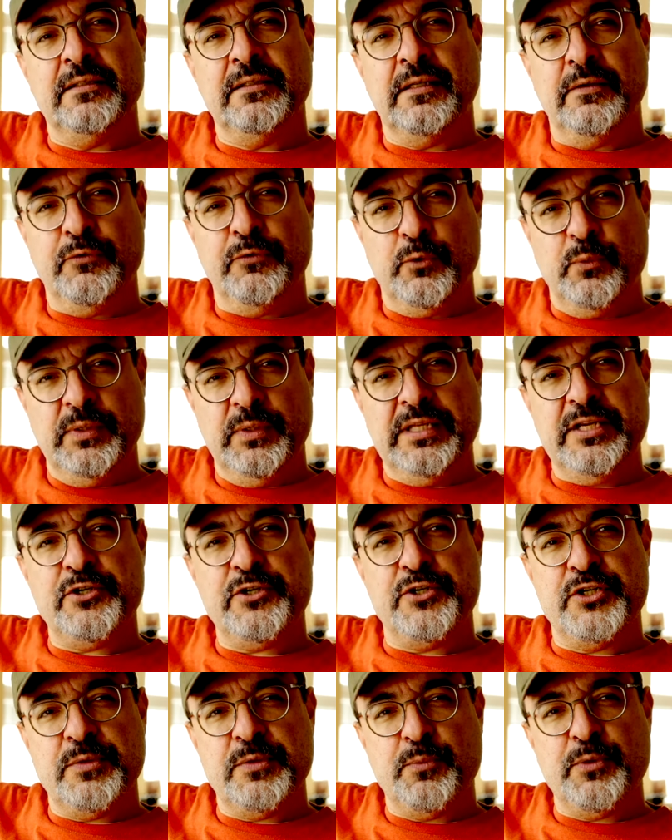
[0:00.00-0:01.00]
of your
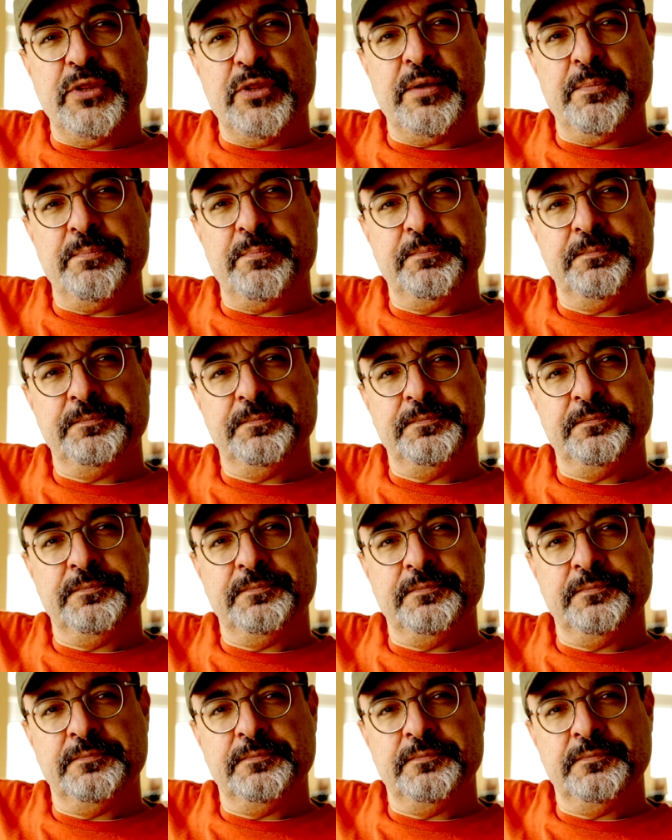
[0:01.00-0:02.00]
relationship with them. Yeah,
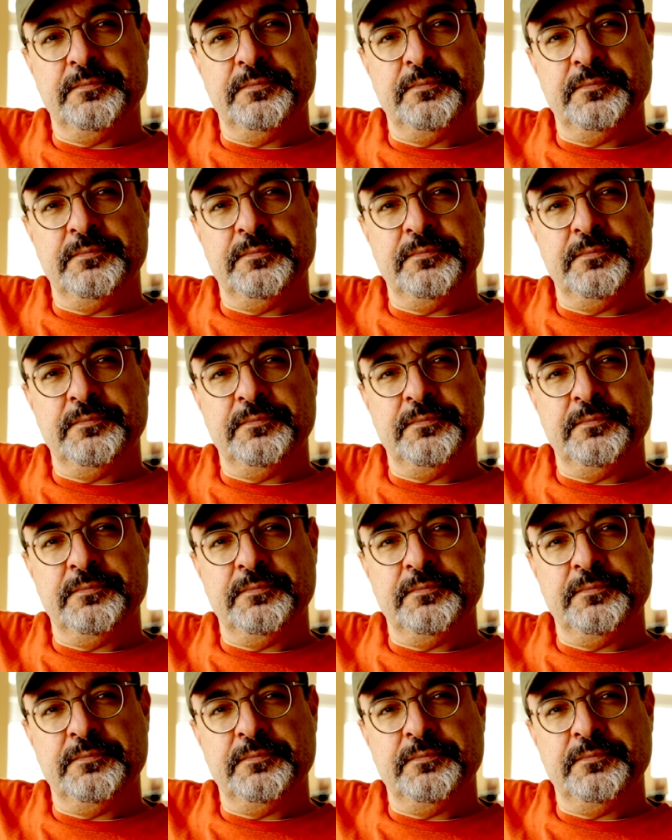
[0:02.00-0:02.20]
of course,